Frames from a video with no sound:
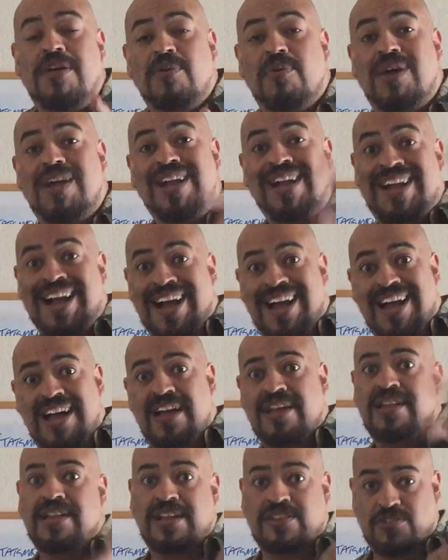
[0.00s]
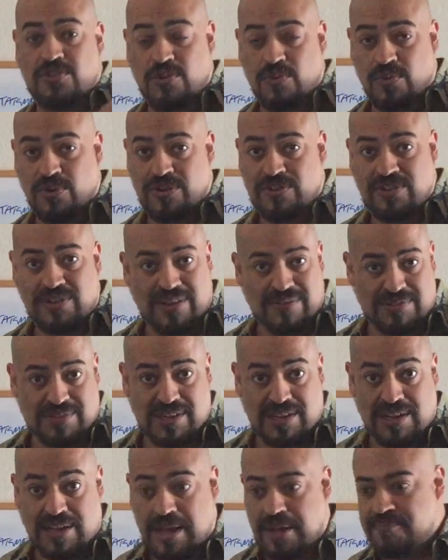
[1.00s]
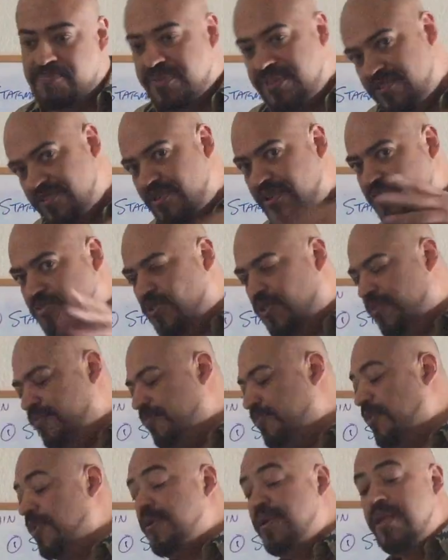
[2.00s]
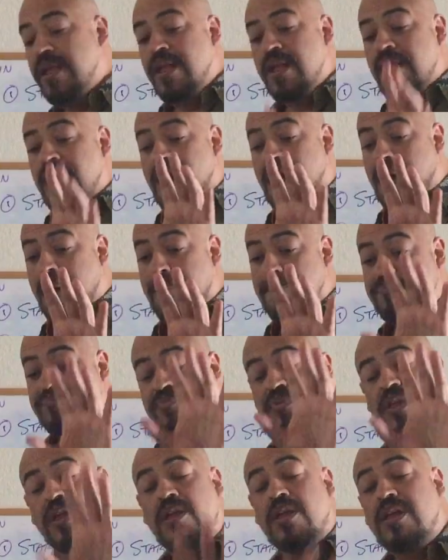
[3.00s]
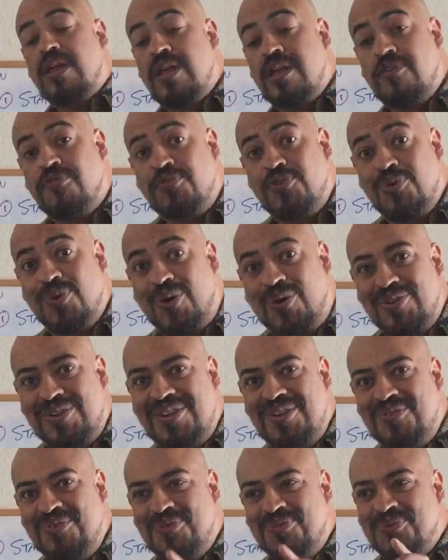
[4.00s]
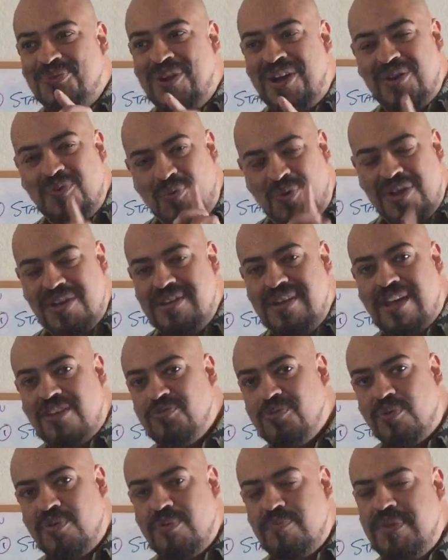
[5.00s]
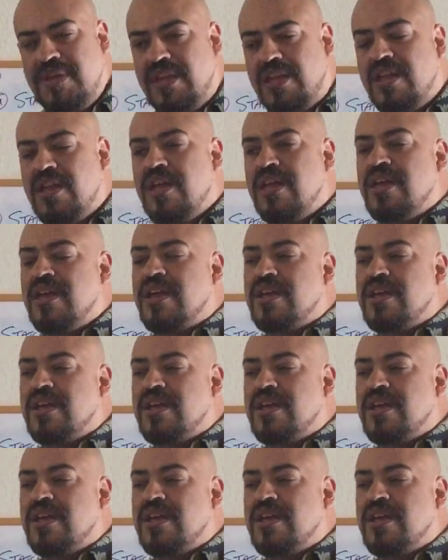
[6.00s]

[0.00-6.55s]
By the way, God, that's her word. She loves saying God, so I've told it from her. If you only run one test, what would it be?